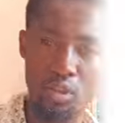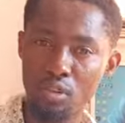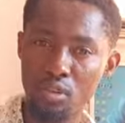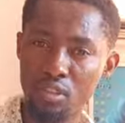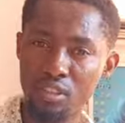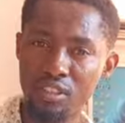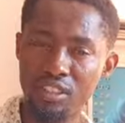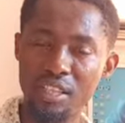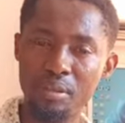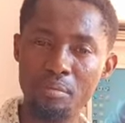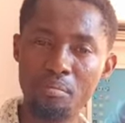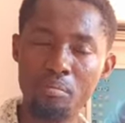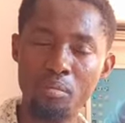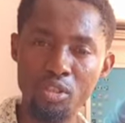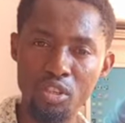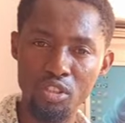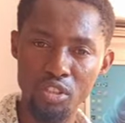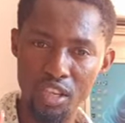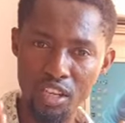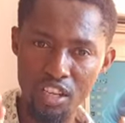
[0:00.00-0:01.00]
Because the
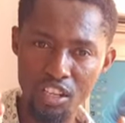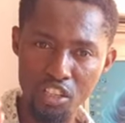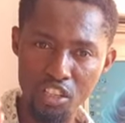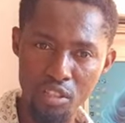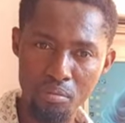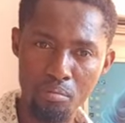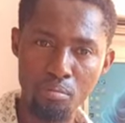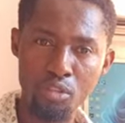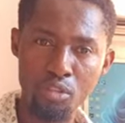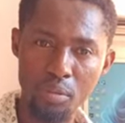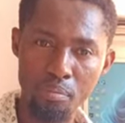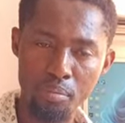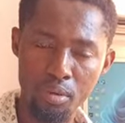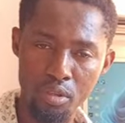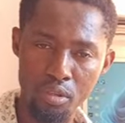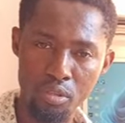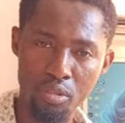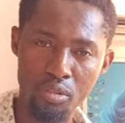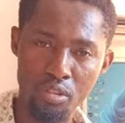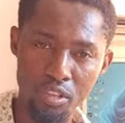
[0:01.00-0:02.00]
major challenge in music
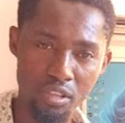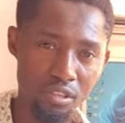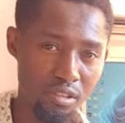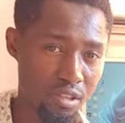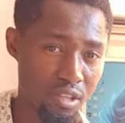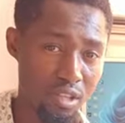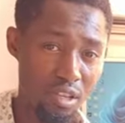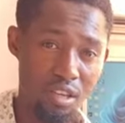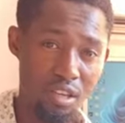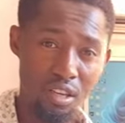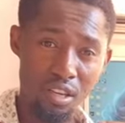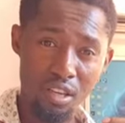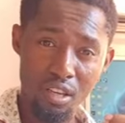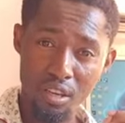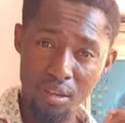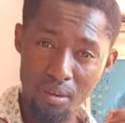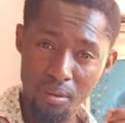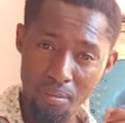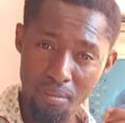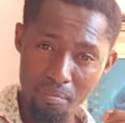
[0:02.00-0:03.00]
production is
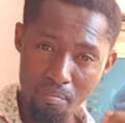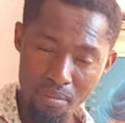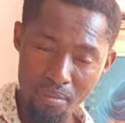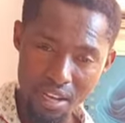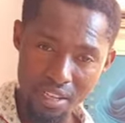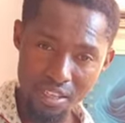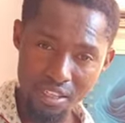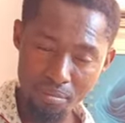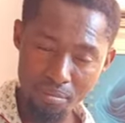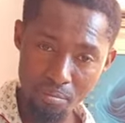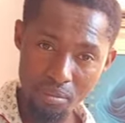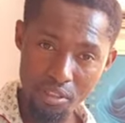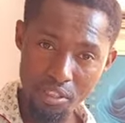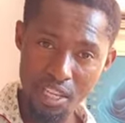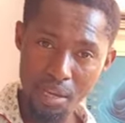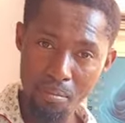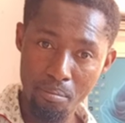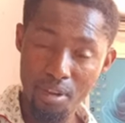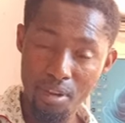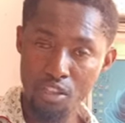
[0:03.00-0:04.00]

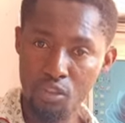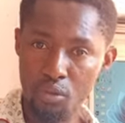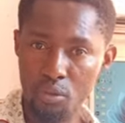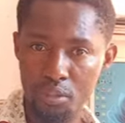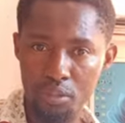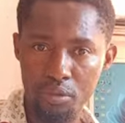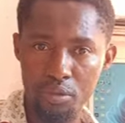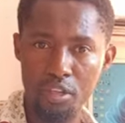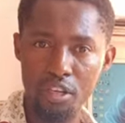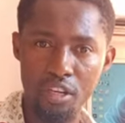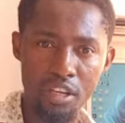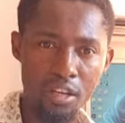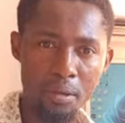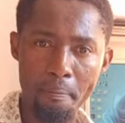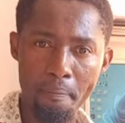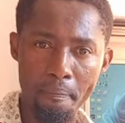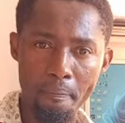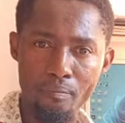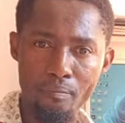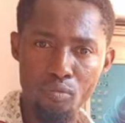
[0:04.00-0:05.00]
missing and mastering, okay?
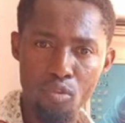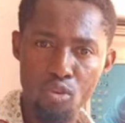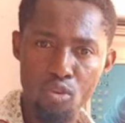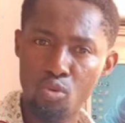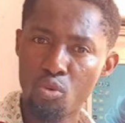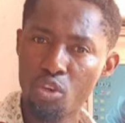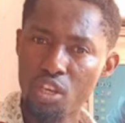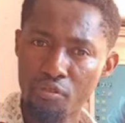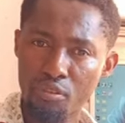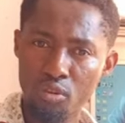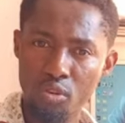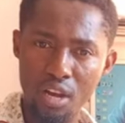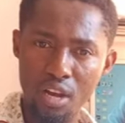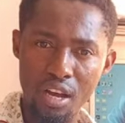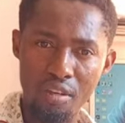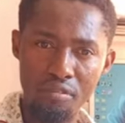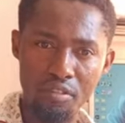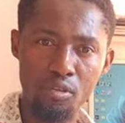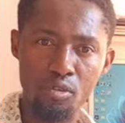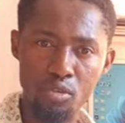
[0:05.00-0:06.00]
So if you don't
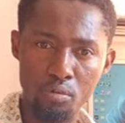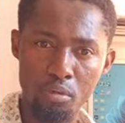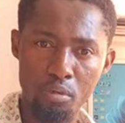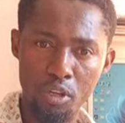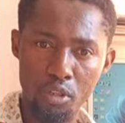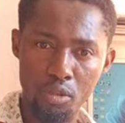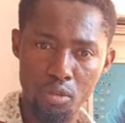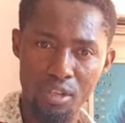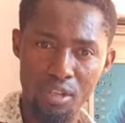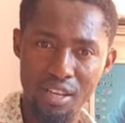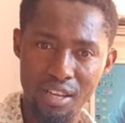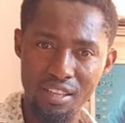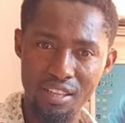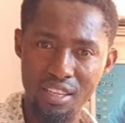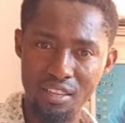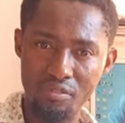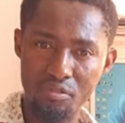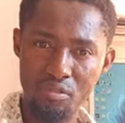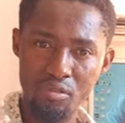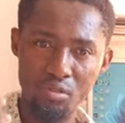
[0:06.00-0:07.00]
have a good monitor that
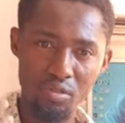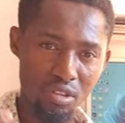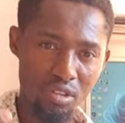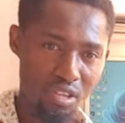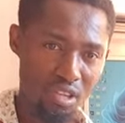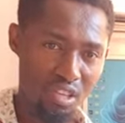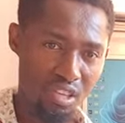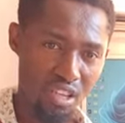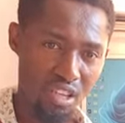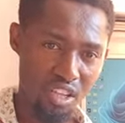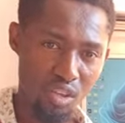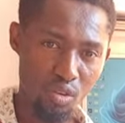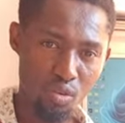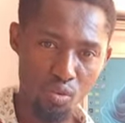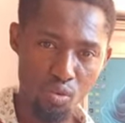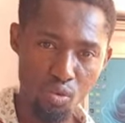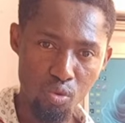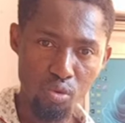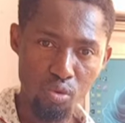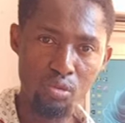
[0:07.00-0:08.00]
can give you a
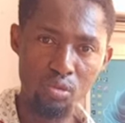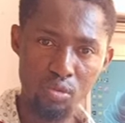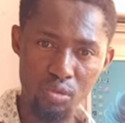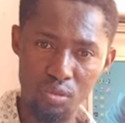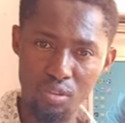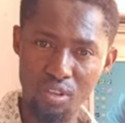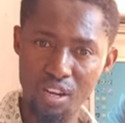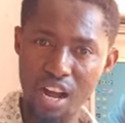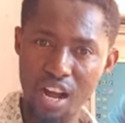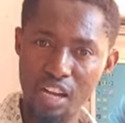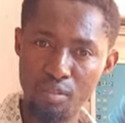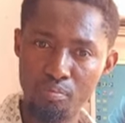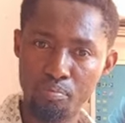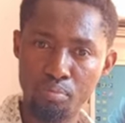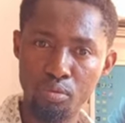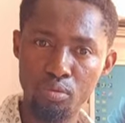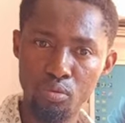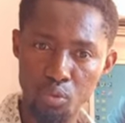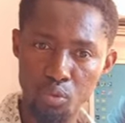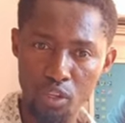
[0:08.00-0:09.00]
good
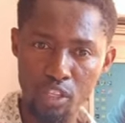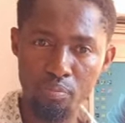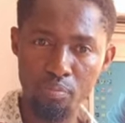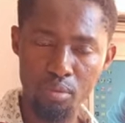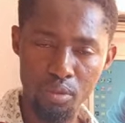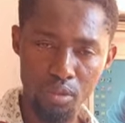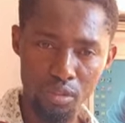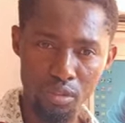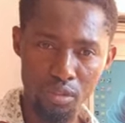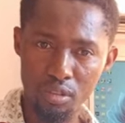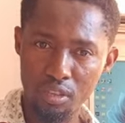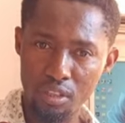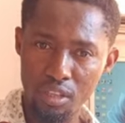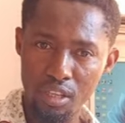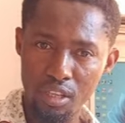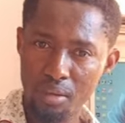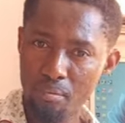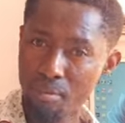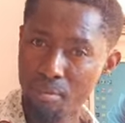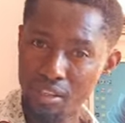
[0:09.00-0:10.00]
output response,
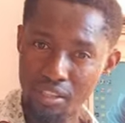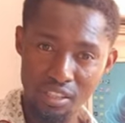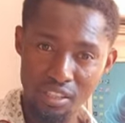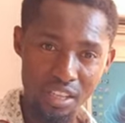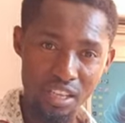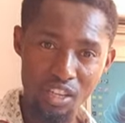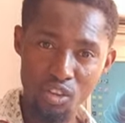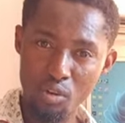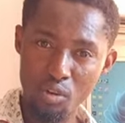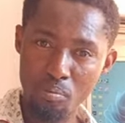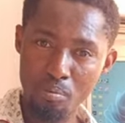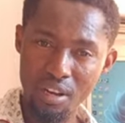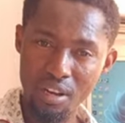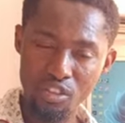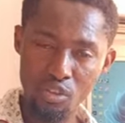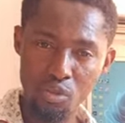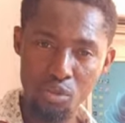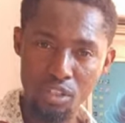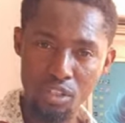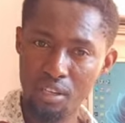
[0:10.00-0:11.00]
my dear, your
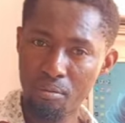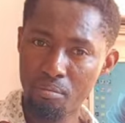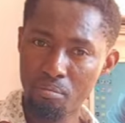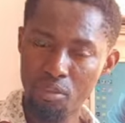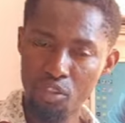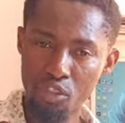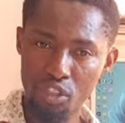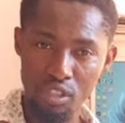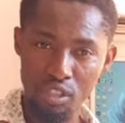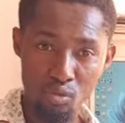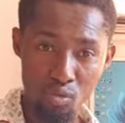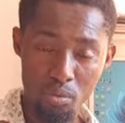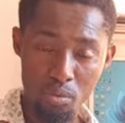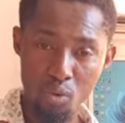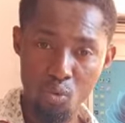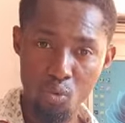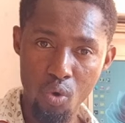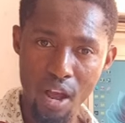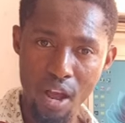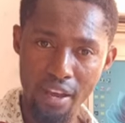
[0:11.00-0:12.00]
mastering and mixing will
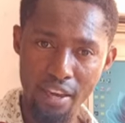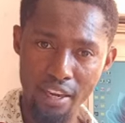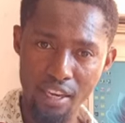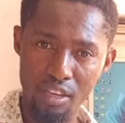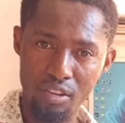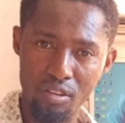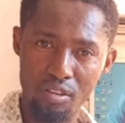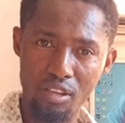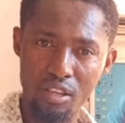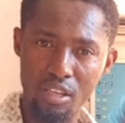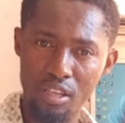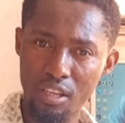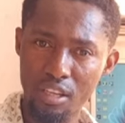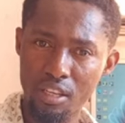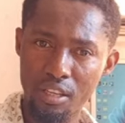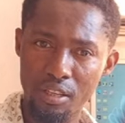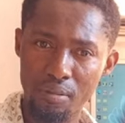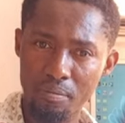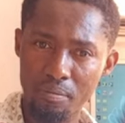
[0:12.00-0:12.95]
be whack, okay?